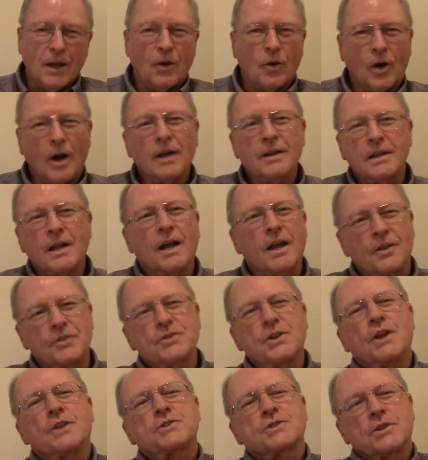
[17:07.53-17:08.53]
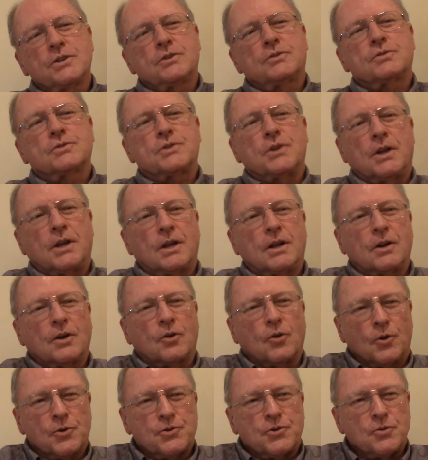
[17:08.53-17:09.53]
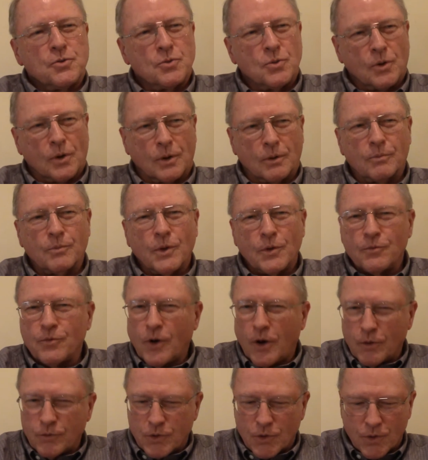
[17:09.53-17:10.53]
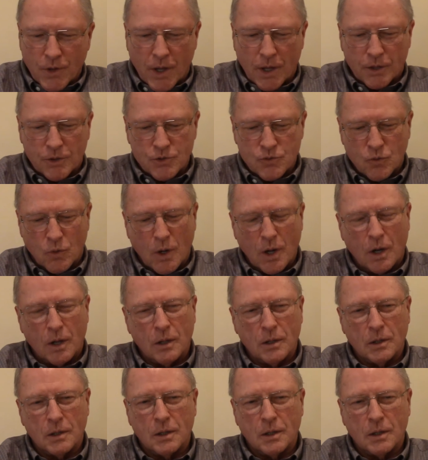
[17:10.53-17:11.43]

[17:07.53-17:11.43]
Well, yeah, it's interesting, and of course you were involved in that as well.